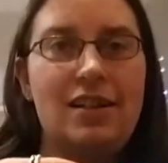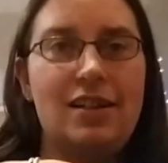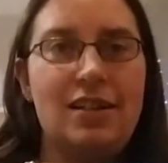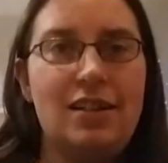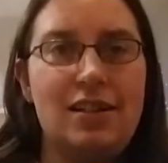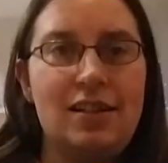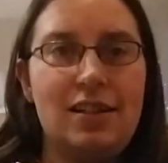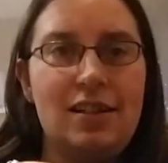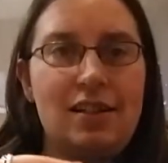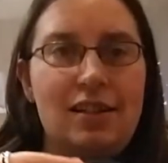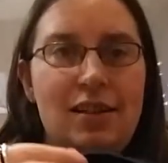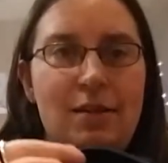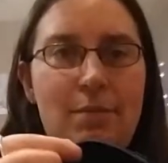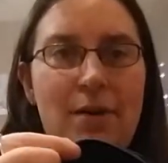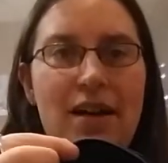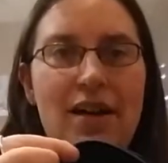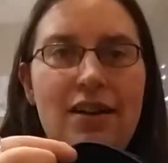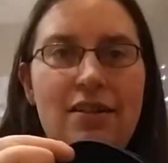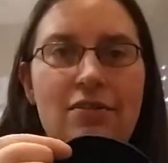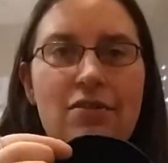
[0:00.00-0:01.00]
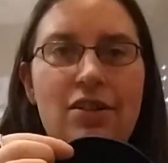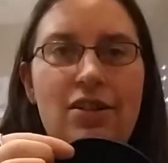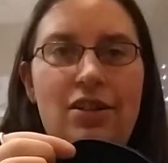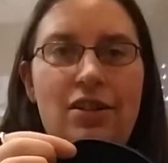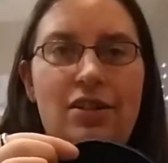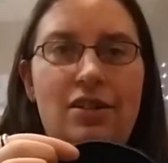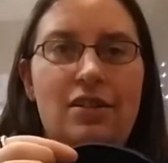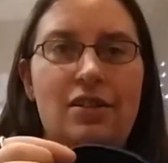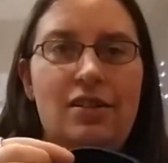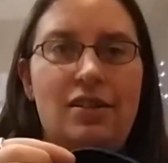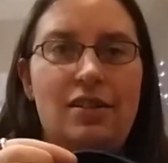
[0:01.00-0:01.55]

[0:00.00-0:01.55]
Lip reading: She's still in the pouch.